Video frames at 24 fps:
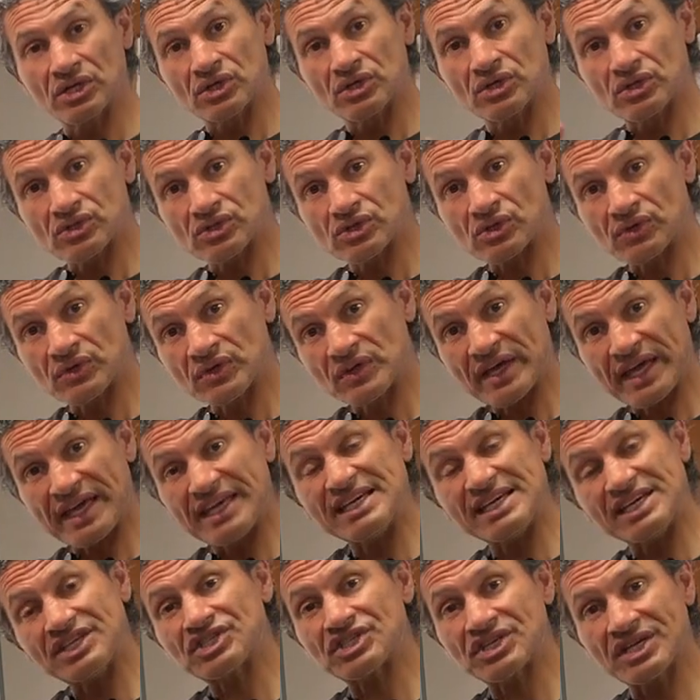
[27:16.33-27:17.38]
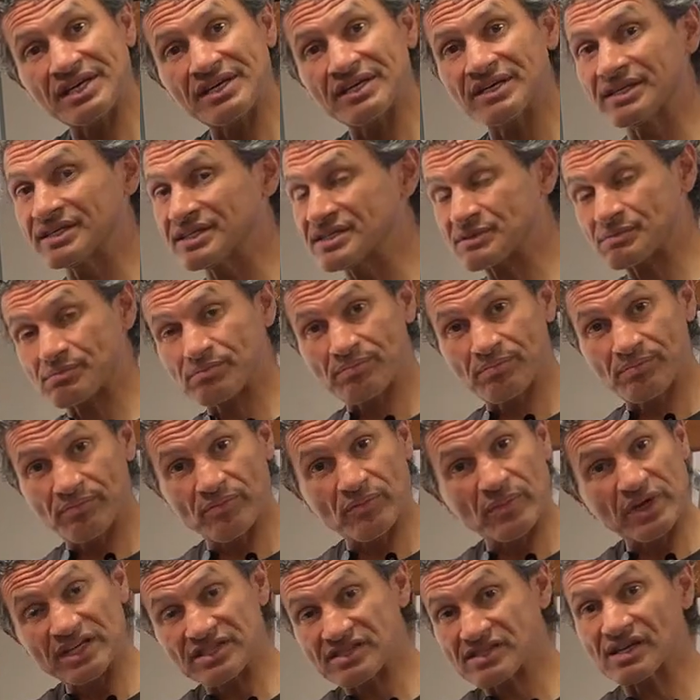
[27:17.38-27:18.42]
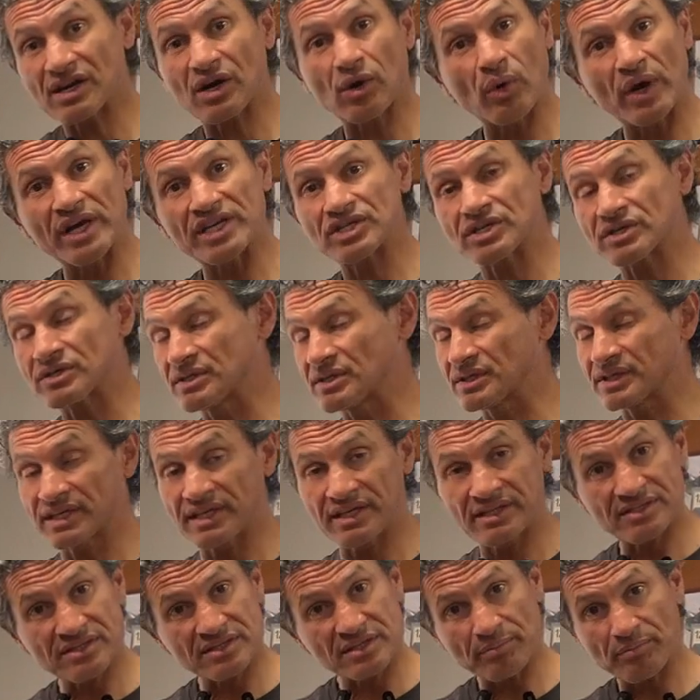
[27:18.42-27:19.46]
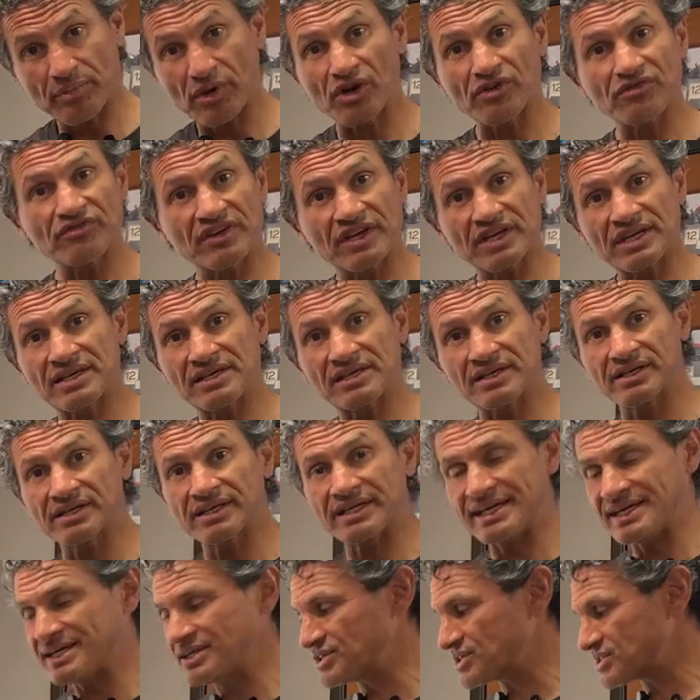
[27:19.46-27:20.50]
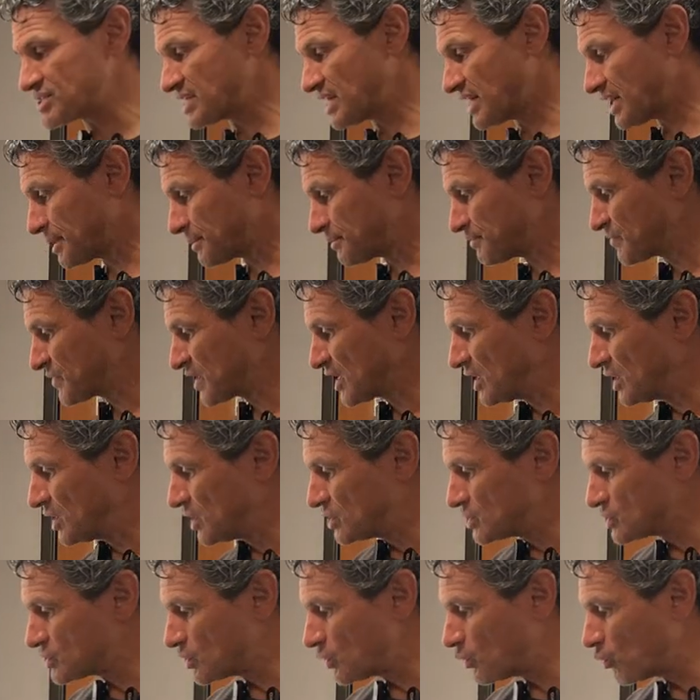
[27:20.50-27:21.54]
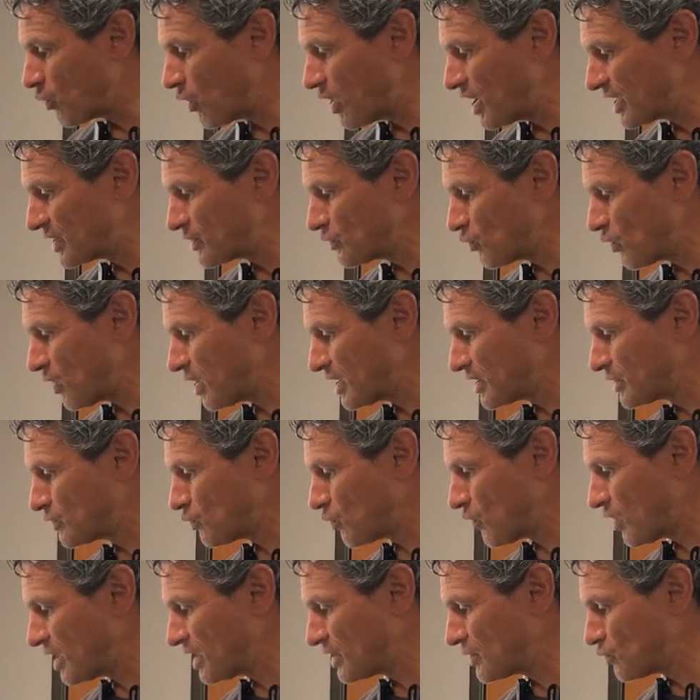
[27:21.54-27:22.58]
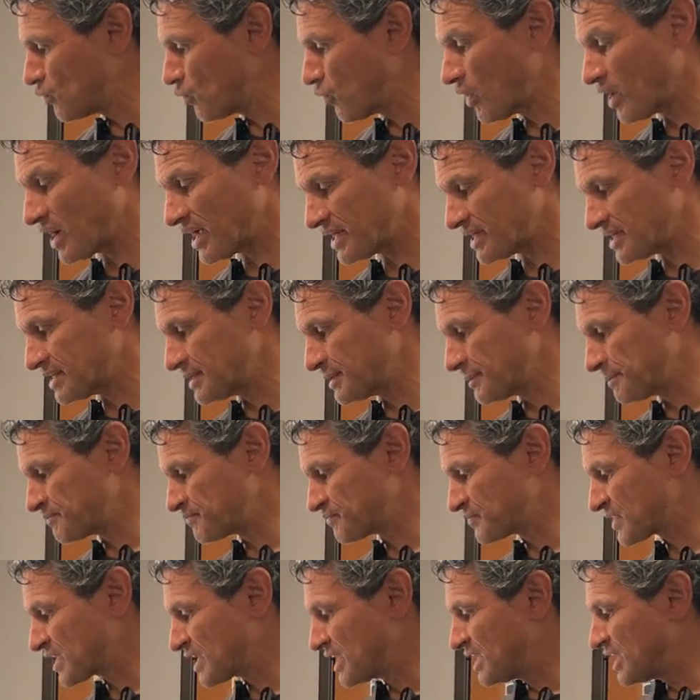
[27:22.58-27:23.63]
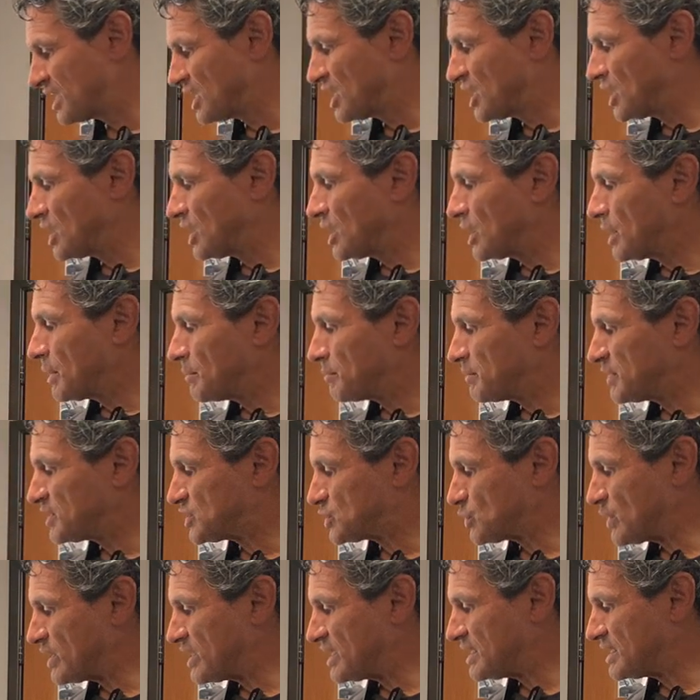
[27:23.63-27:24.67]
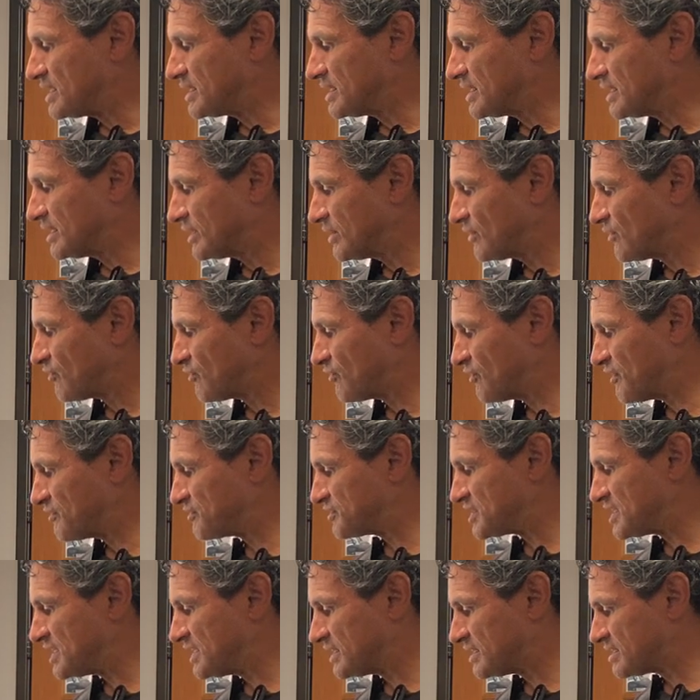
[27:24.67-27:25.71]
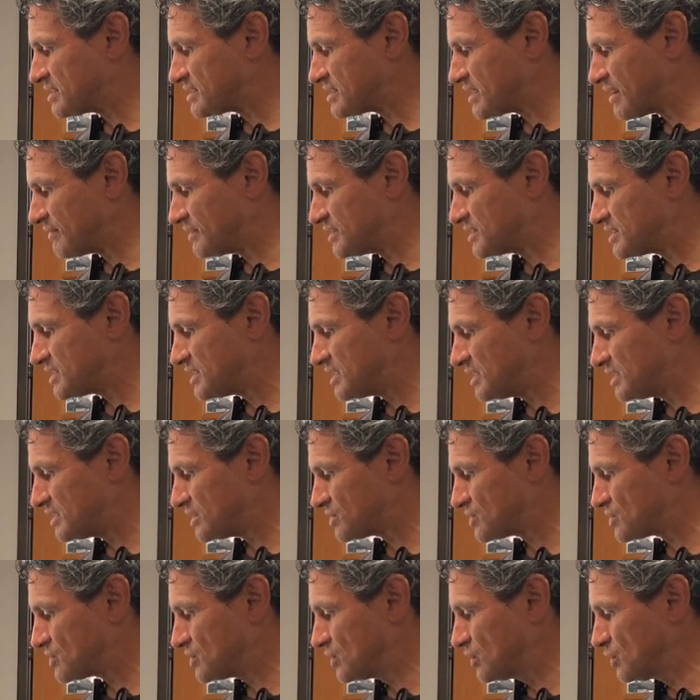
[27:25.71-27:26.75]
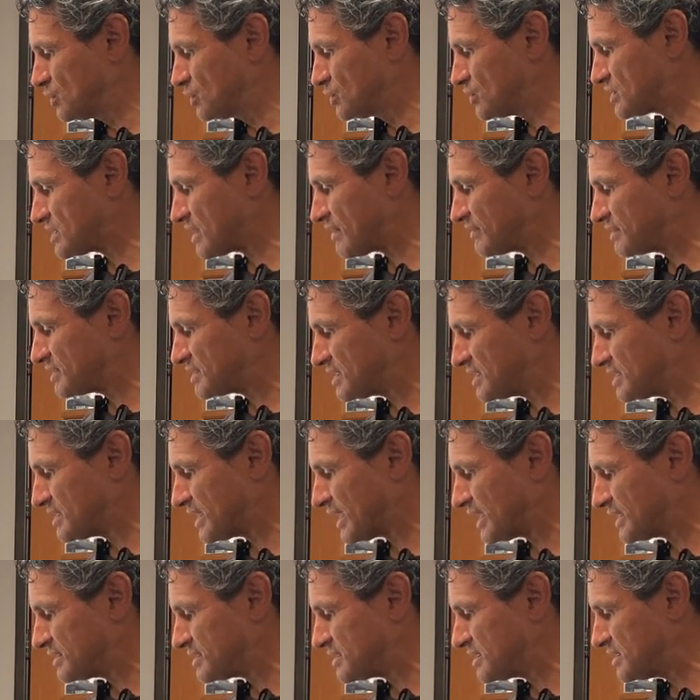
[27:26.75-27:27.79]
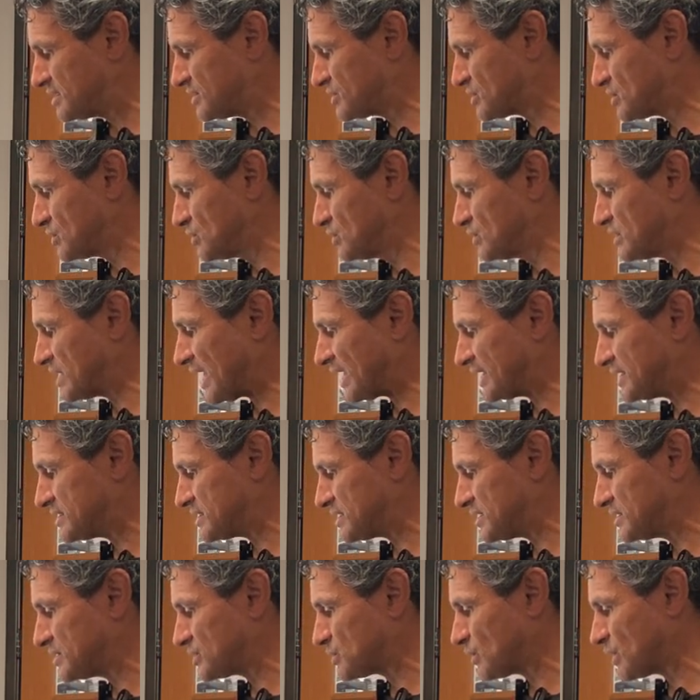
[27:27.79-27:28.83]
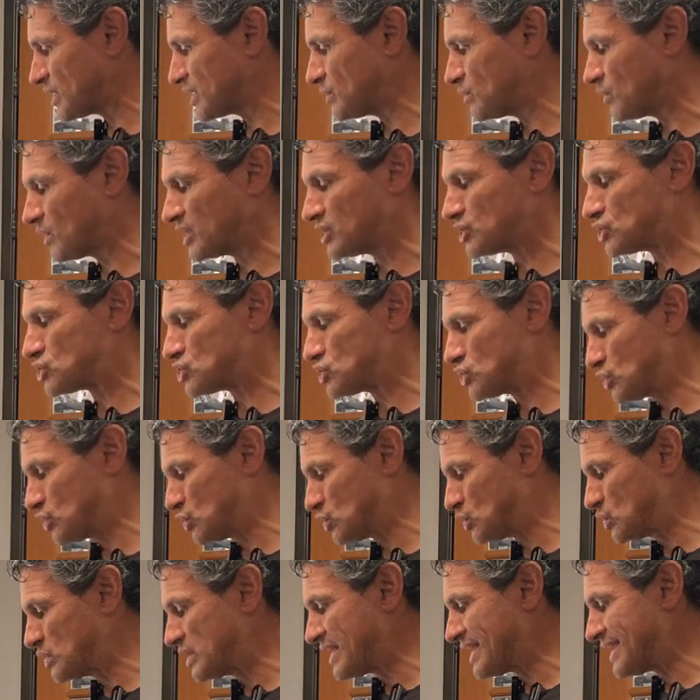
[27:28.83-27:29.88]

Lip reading: So each gear is sequential. It's the perfect gear each time. So 1, 1, 1, 1. Between 15 and 17 is 2, 17, 19, 2, 19, 21, 2.